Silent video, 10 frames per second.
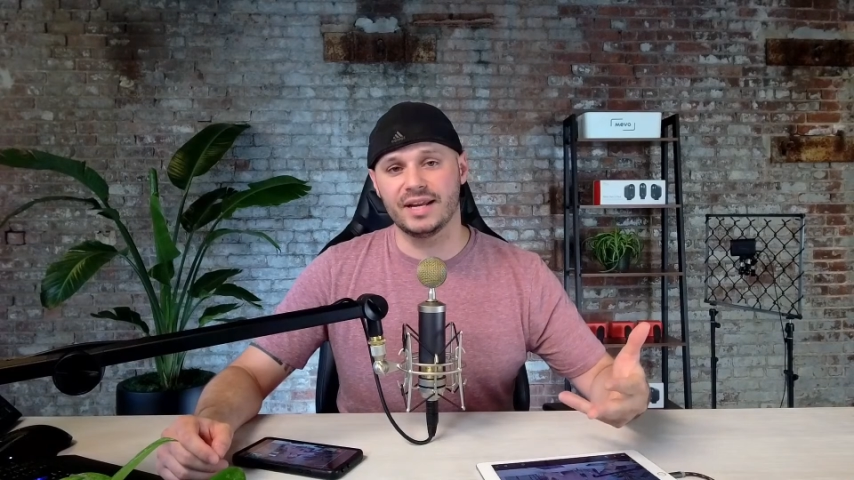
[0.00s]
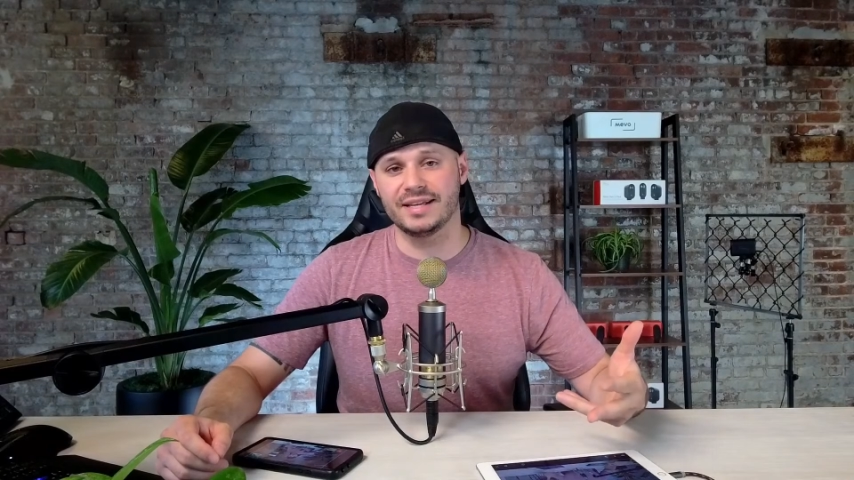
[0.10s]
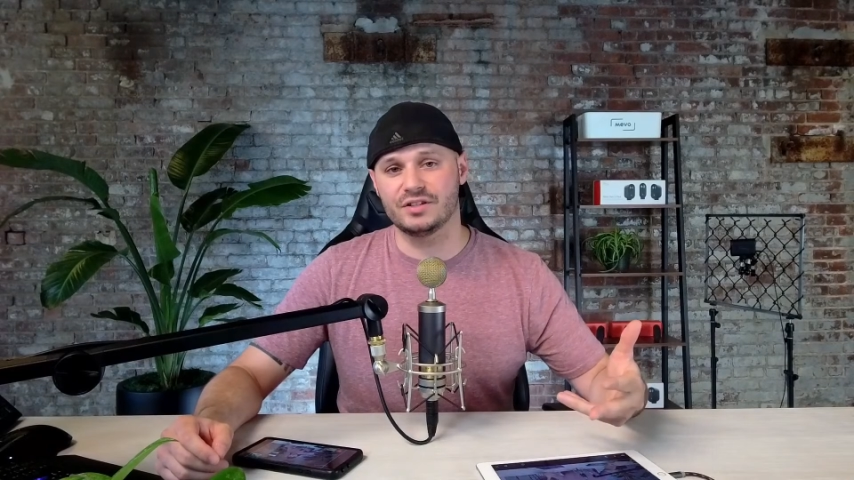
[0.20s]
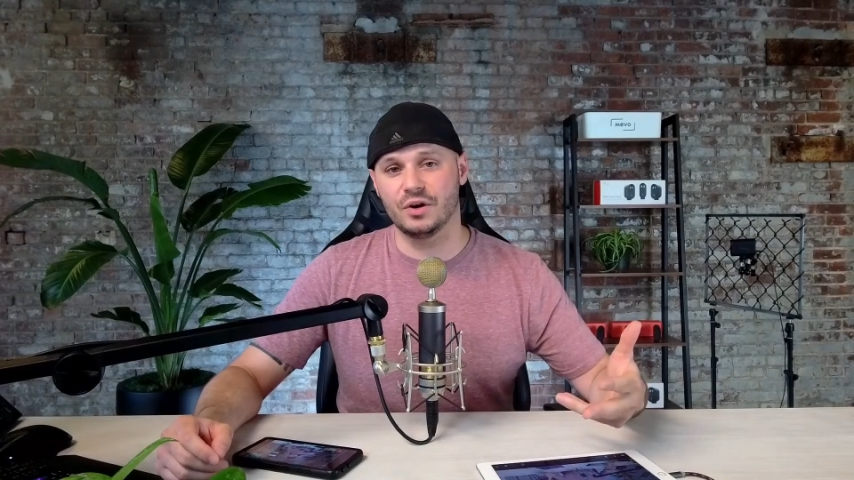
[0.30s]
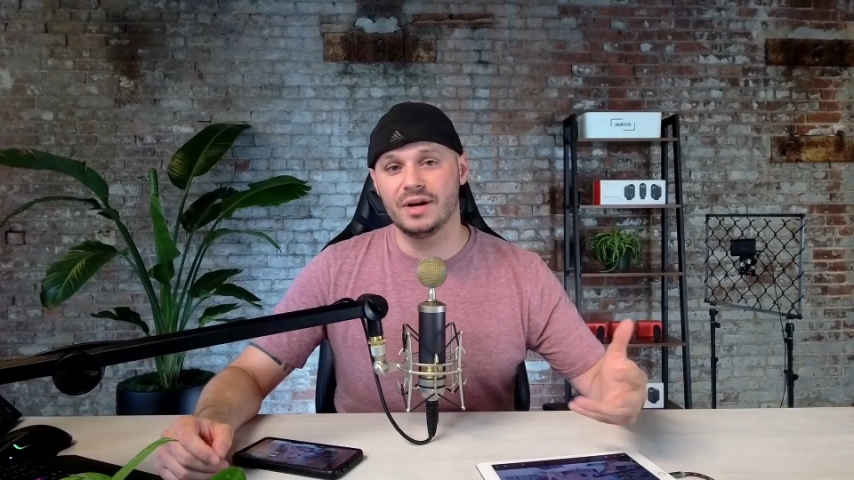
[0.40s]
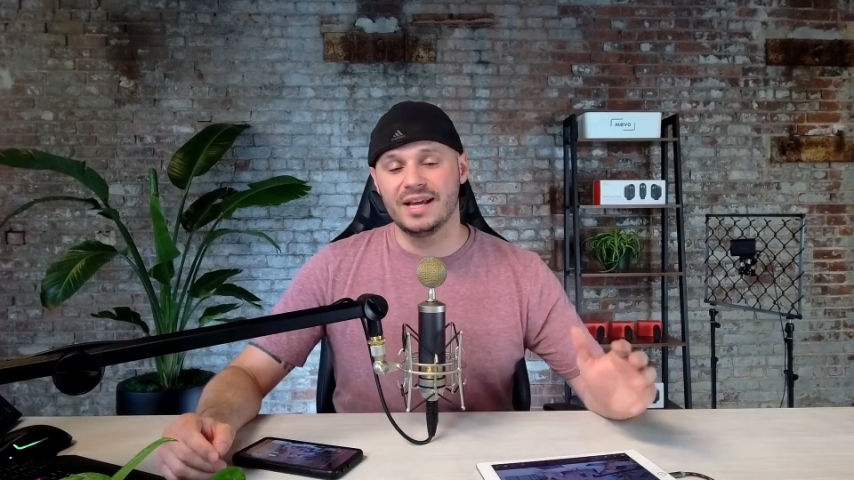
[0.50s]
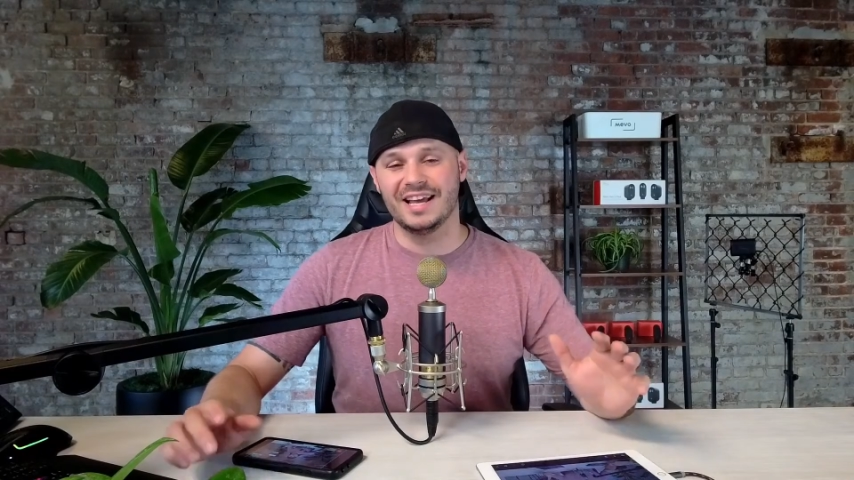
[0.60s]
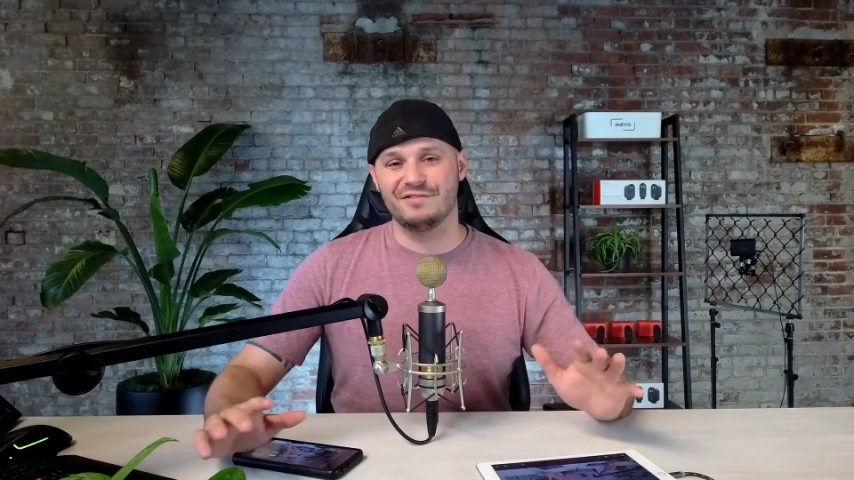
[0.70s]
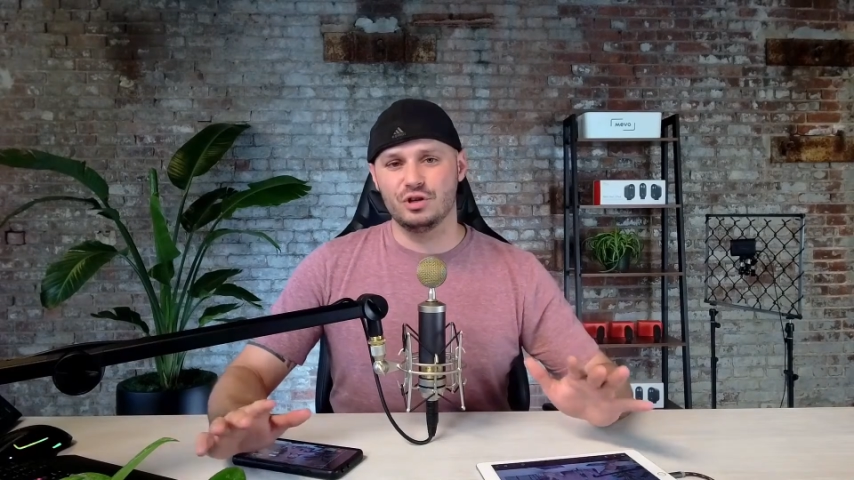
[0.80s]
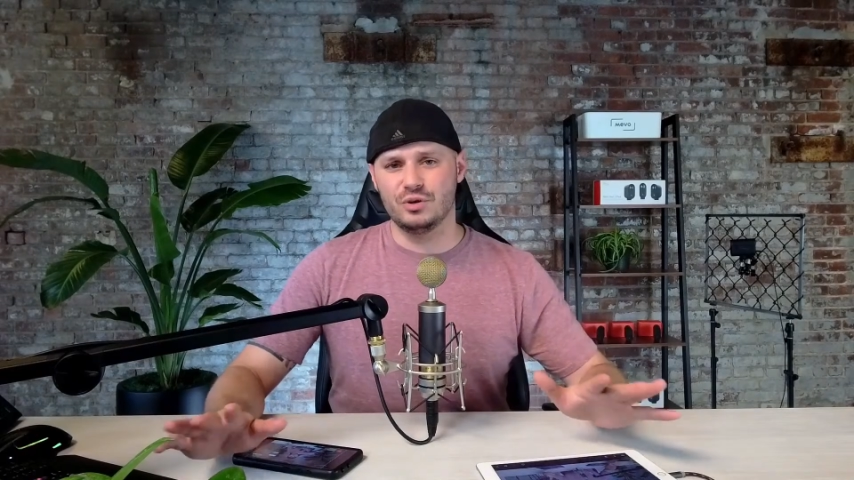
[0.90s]
So
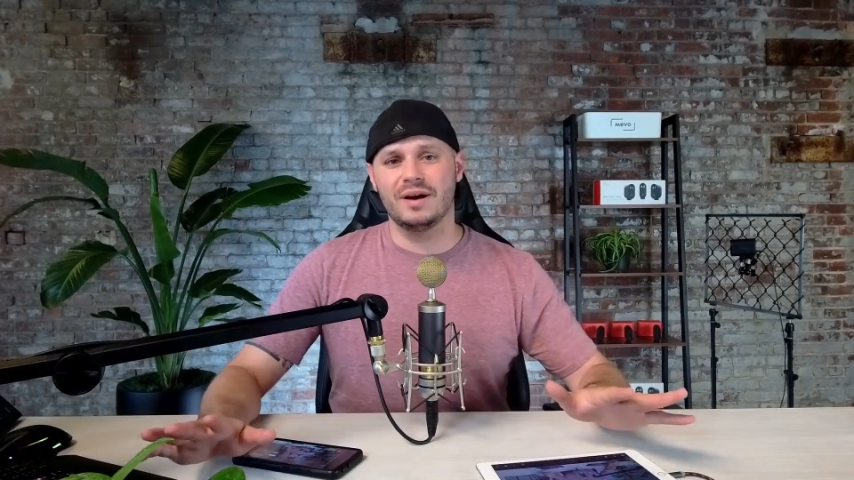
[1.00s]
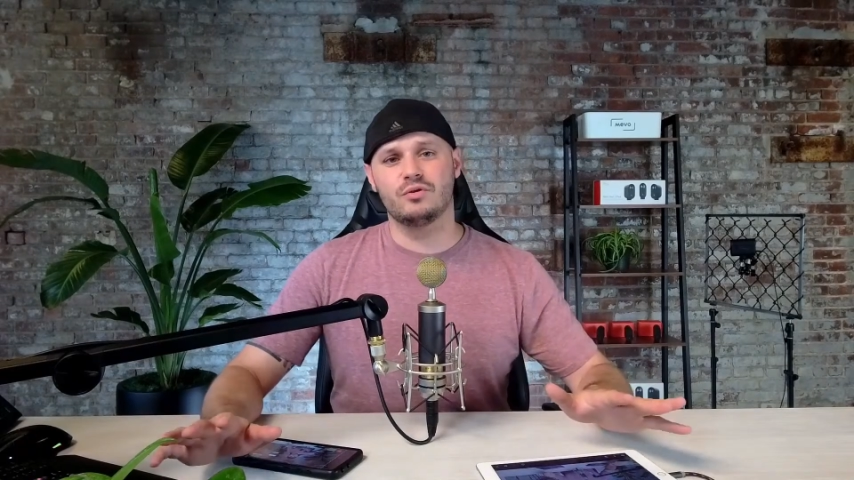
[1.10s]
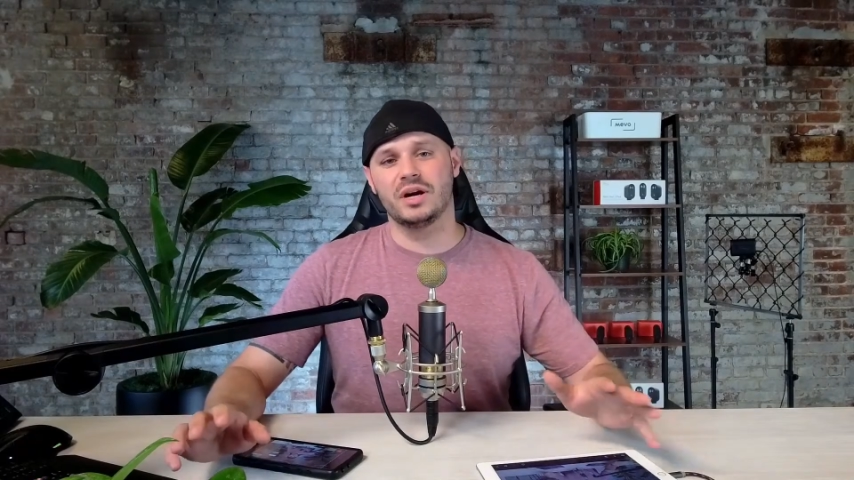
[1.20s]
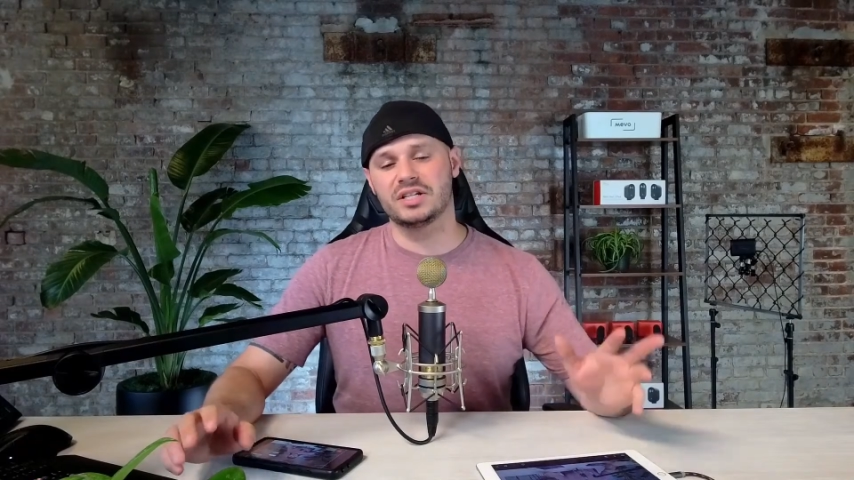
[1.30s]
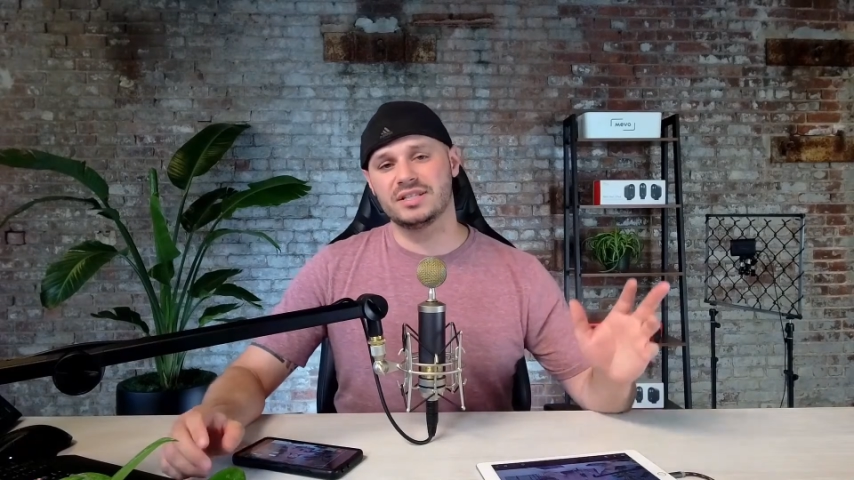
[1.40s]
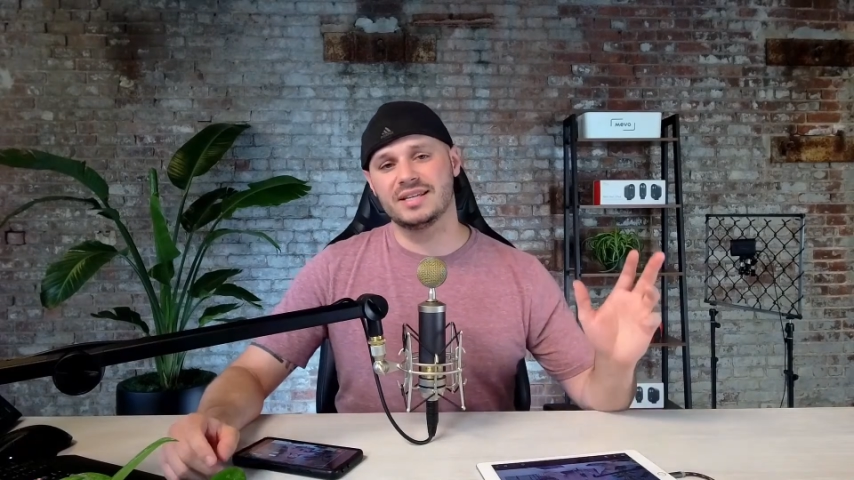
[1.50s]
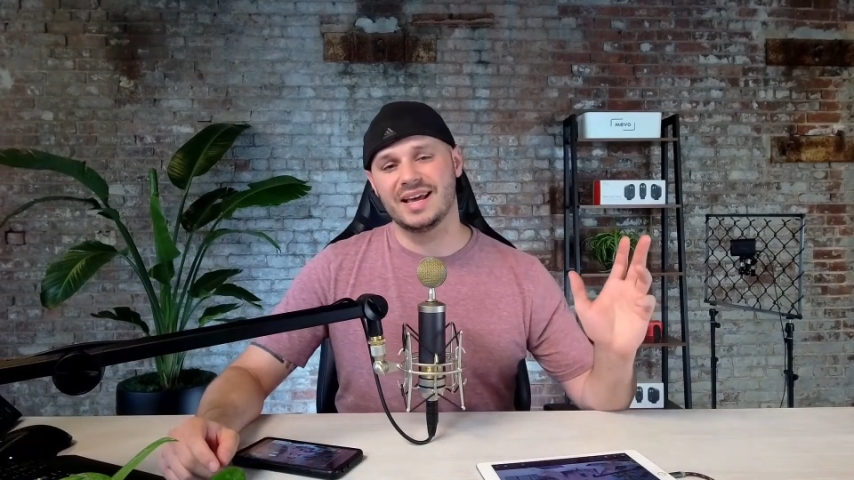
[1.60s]
if you do have questions